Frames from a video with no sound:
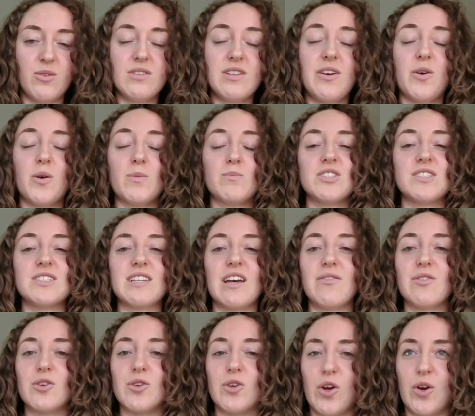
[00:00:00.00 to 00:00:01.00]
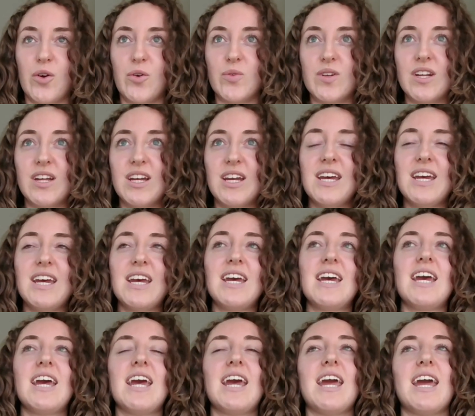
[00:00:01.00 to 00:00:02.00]
only home she's ever known.
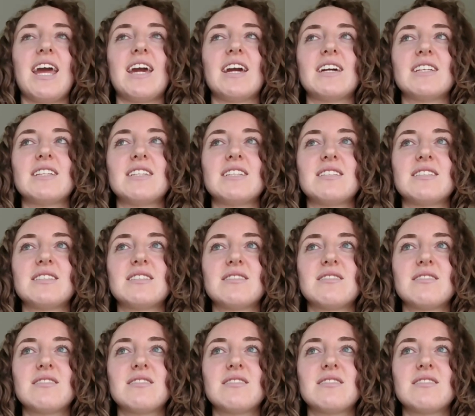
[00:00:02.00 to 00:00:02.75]
And